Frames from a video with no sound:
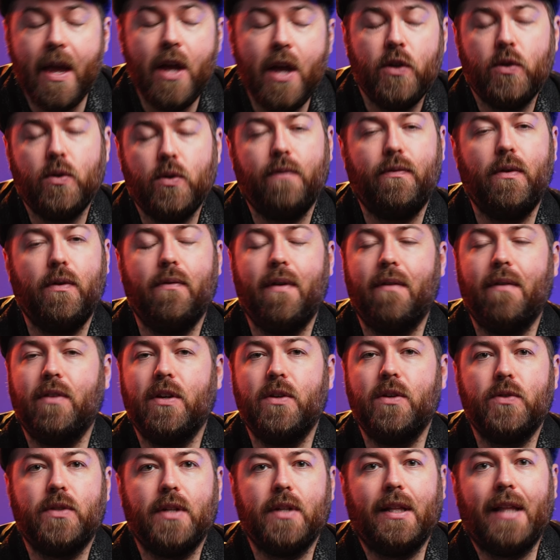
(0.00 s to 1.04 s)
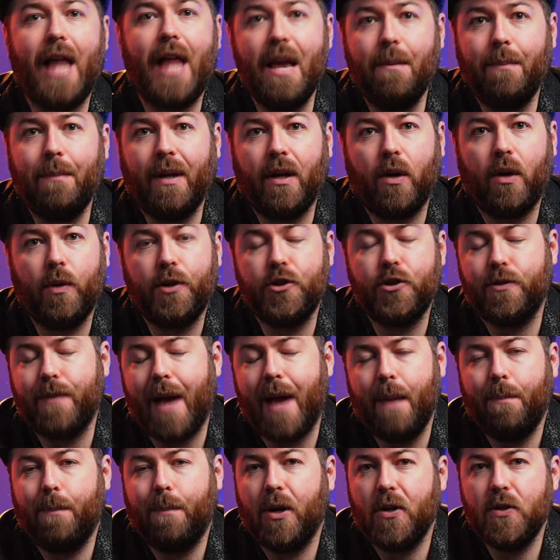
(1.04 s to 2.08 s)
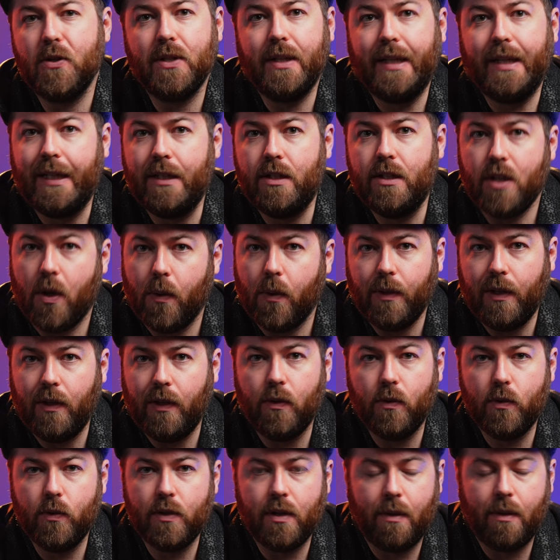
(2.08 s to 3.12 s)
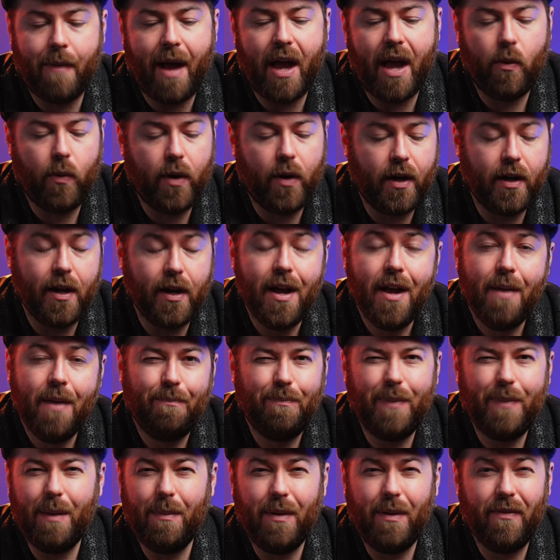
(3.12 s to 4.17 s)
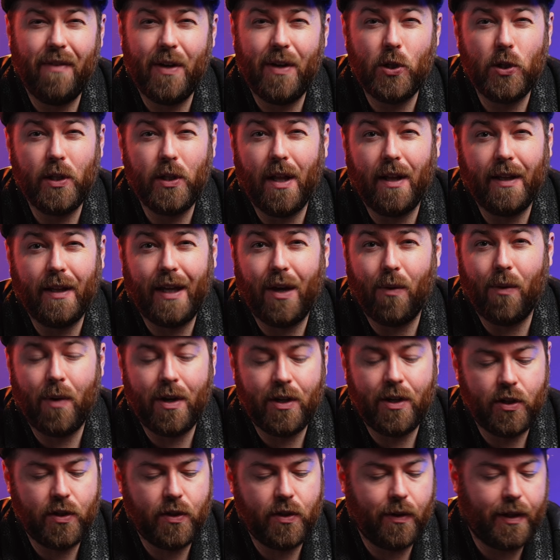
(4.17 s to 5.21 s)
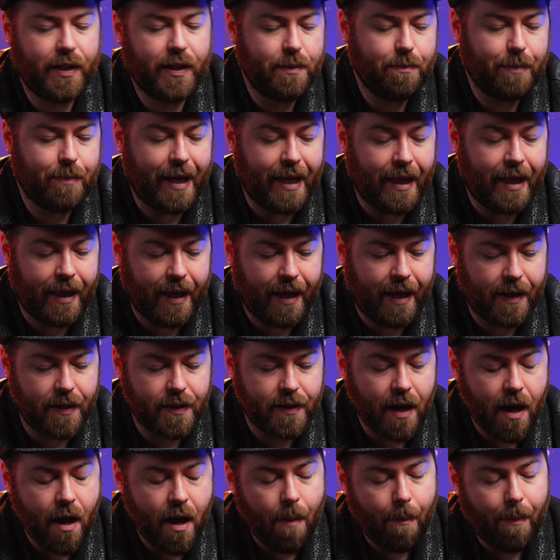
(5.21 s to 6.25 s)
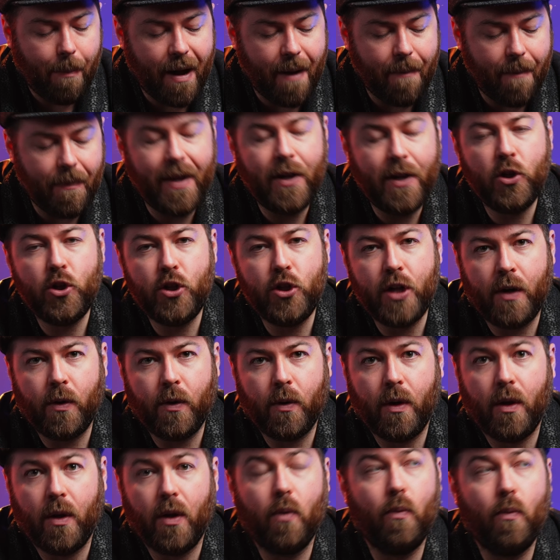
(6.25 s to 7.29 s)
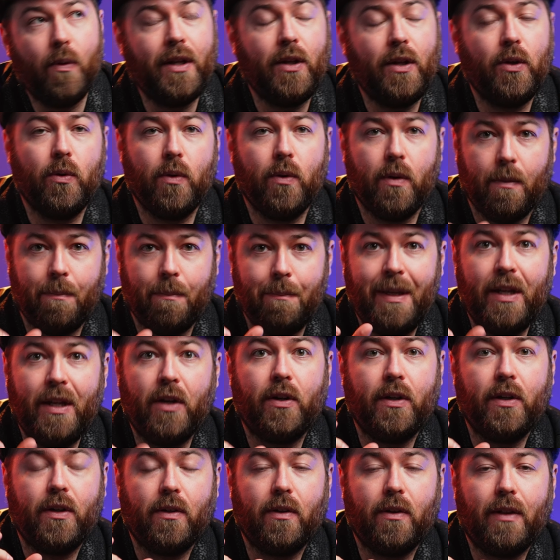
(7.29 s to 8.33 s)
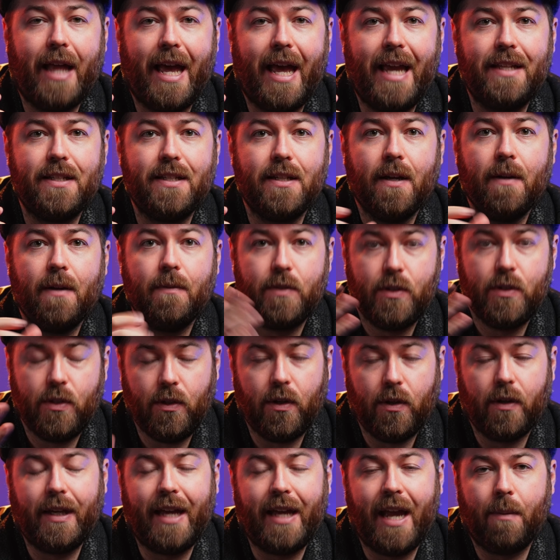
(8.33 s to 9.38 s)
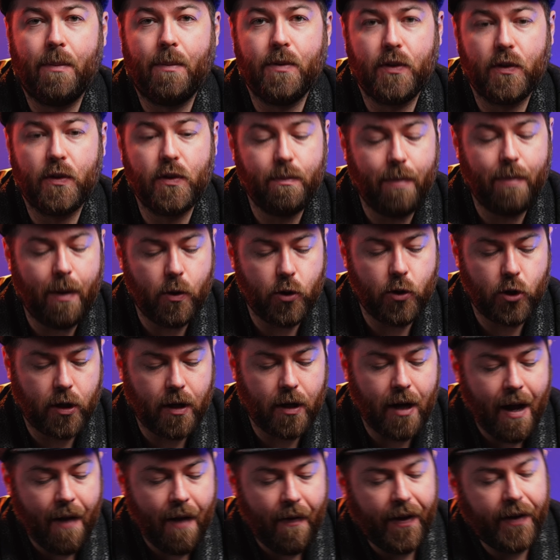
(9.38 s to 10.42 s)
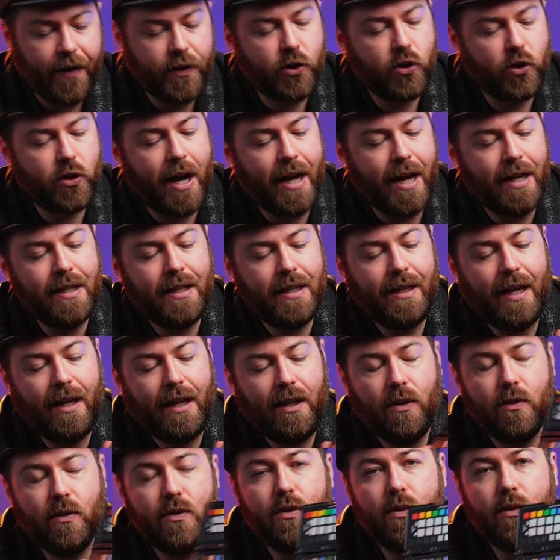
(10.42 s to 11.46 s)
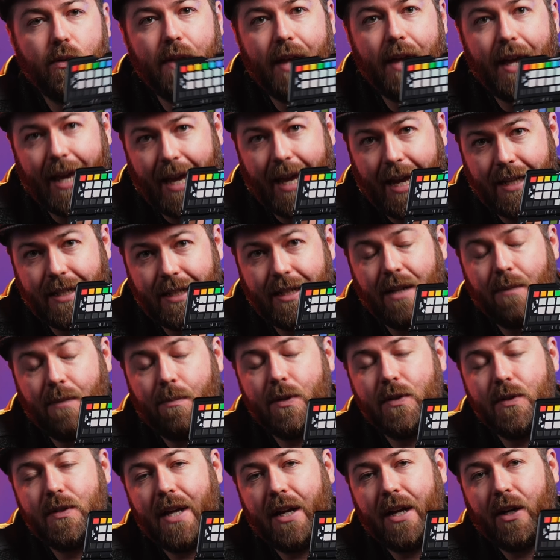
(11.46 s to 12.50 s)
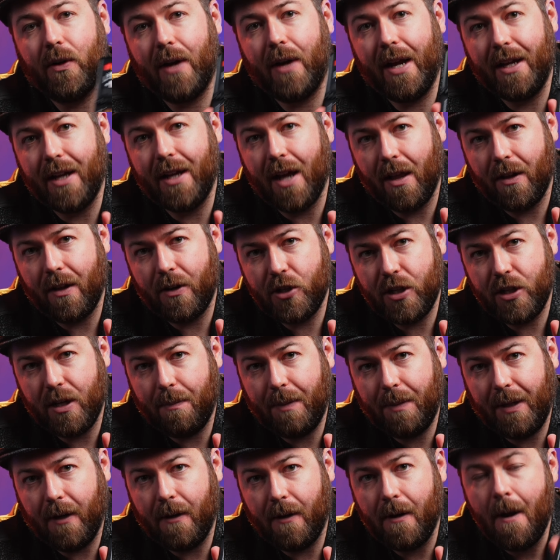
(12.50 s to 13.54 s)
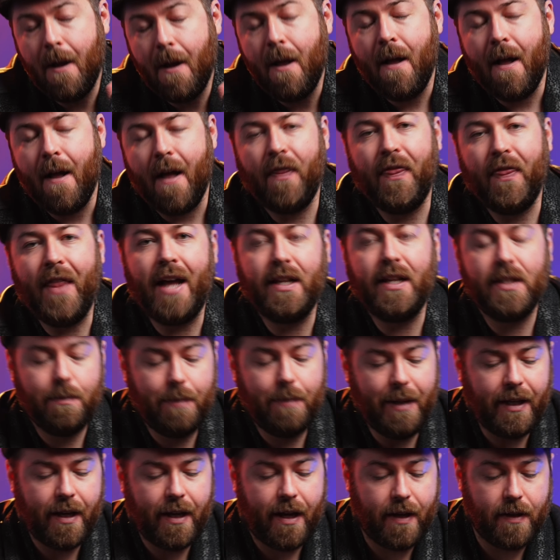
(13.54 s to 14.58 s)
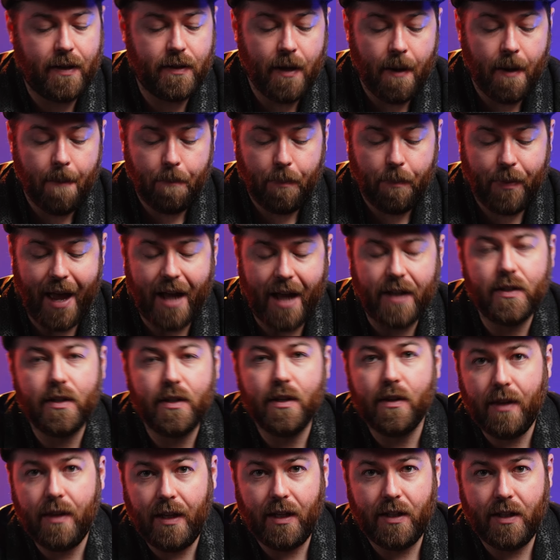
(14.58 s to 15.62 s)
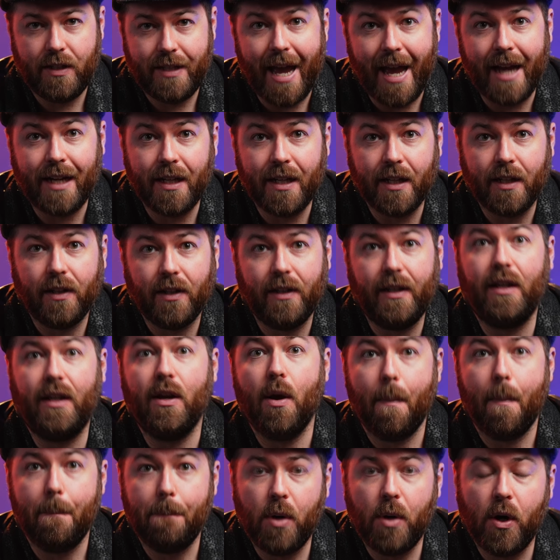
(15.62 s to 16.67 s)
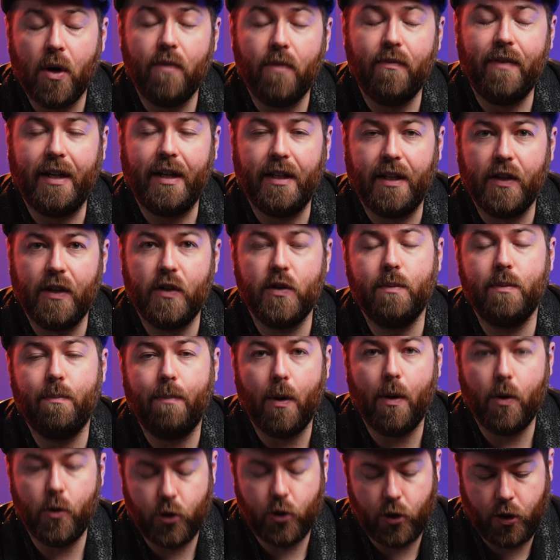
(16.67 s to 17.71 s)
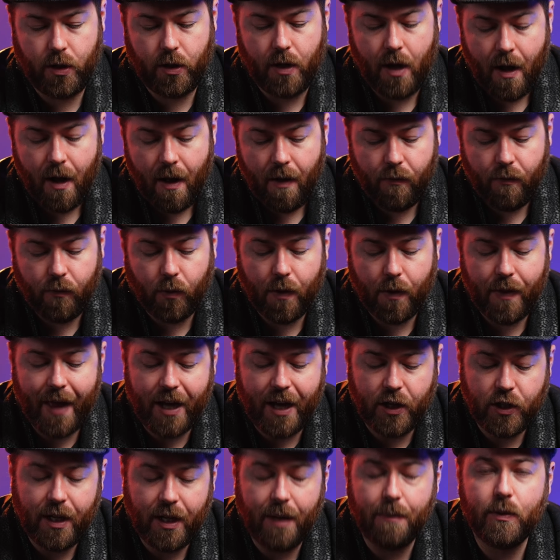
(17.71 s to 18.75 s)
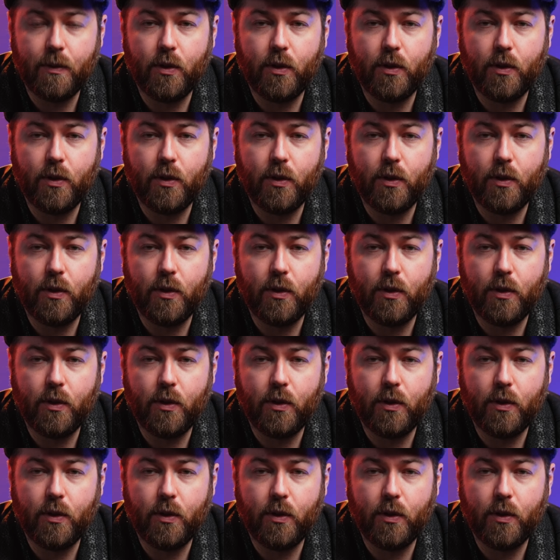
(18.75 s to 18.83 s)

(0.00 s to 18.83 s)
So if you've ever used a light meter, which I personally don't use in my work, maybe eventually I'll get one just to explain things. But in general, when you meter your light to your camera's exposure, it's trying to get you to that 18% gray color chip here. And that's because that's the technically perfect exposure for that chip.